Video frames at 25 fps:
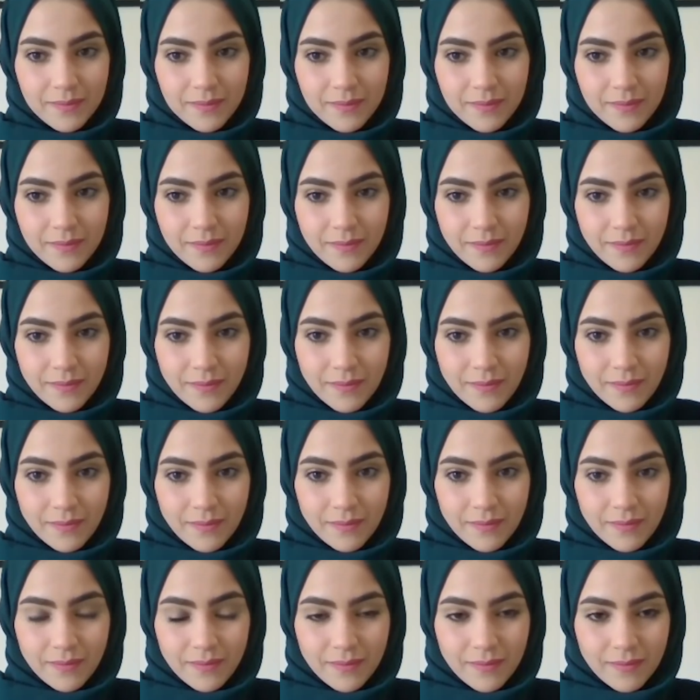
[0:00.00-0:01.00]

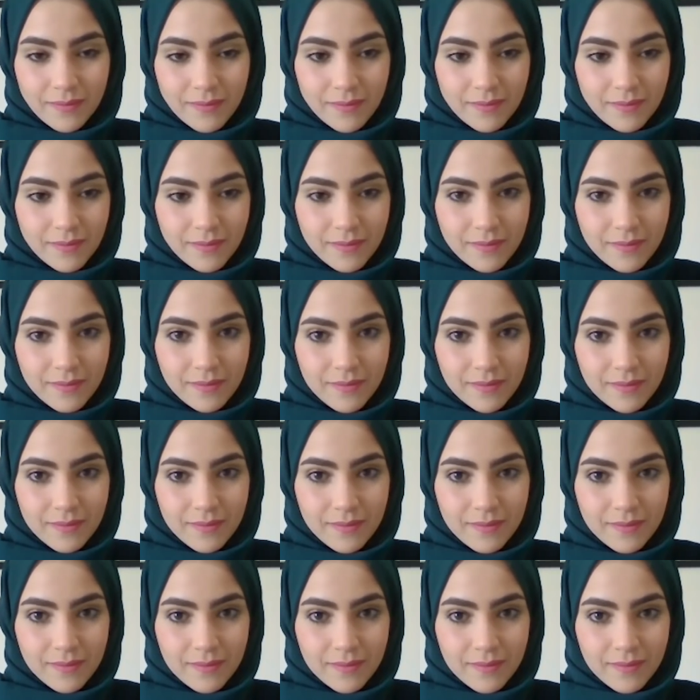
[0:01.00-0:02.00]

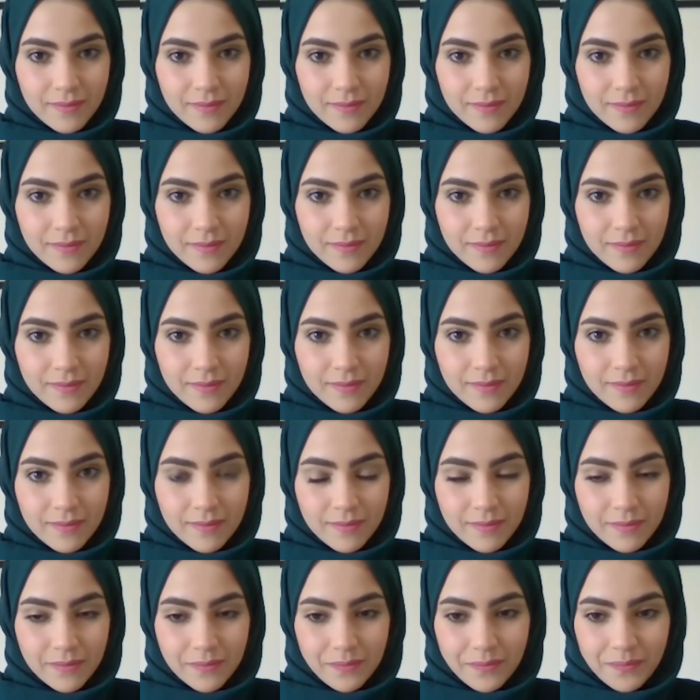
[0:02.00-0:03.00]

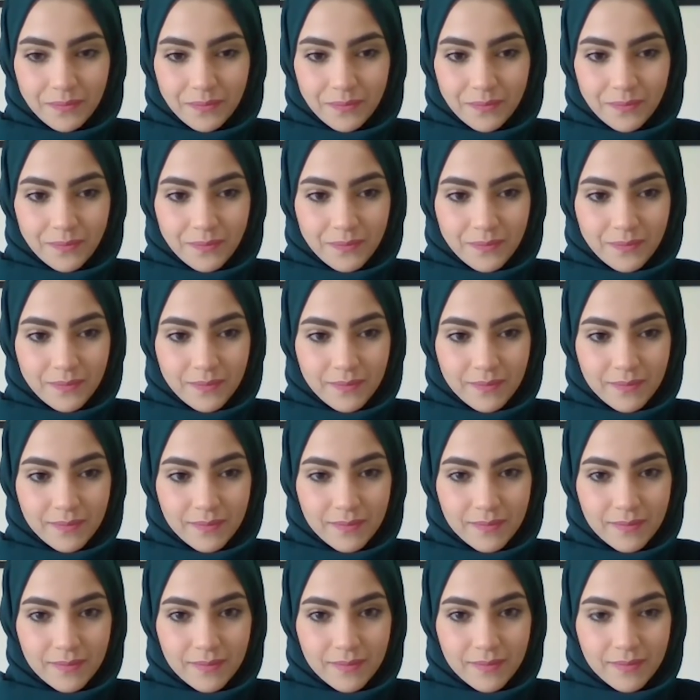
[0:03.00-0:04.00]

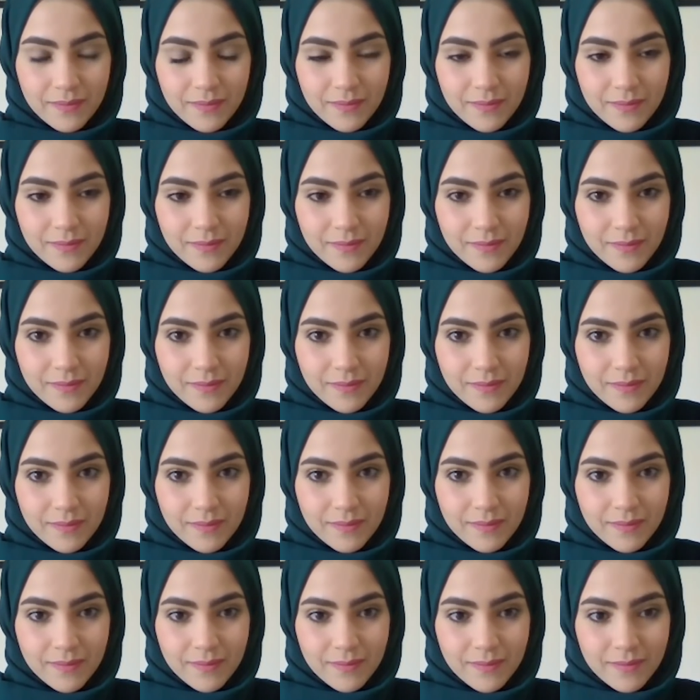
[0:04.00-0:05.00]

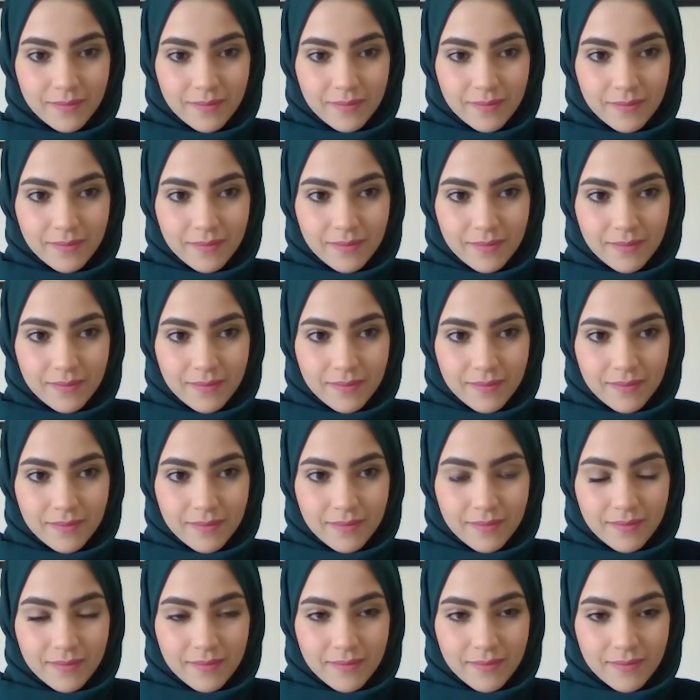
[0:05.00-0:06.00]

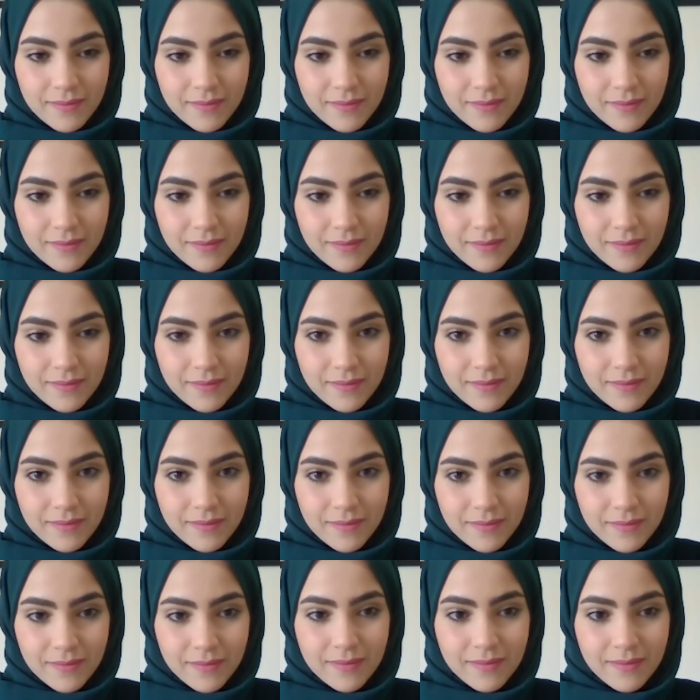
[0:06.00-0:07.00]

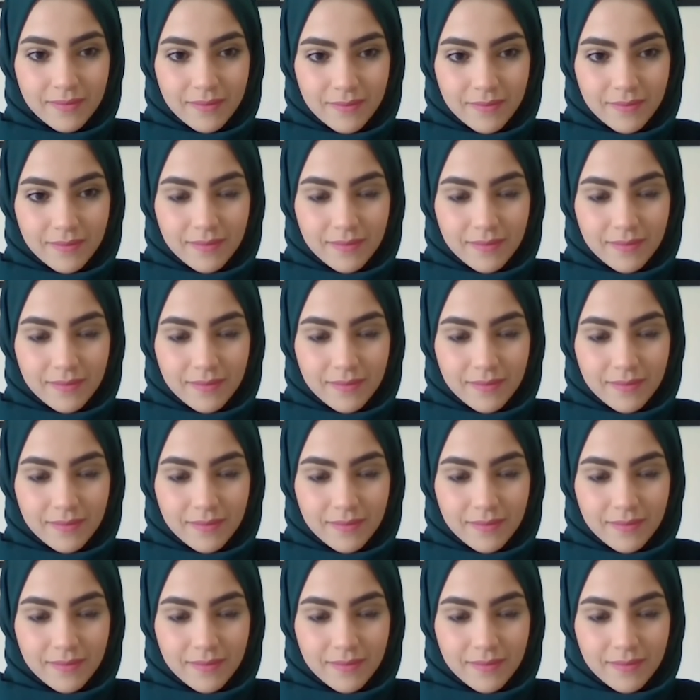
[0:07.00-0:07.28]
(silent)